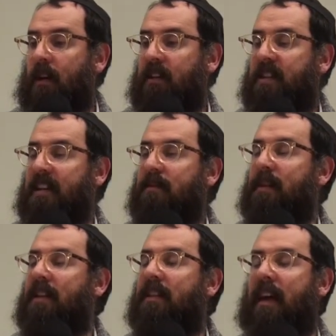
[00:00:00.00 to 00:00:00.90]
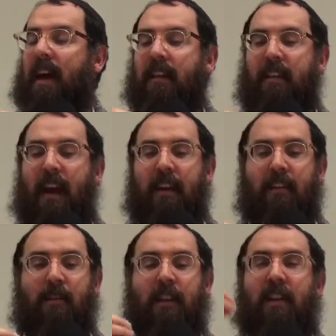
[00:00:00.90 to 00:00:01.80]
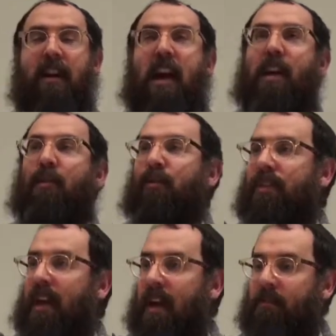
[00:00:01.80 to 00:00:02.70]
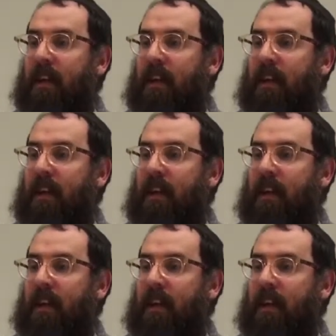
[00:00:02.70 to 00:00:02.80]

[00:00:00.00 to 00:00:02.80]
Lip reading: It doesn't mean that you need to herald them.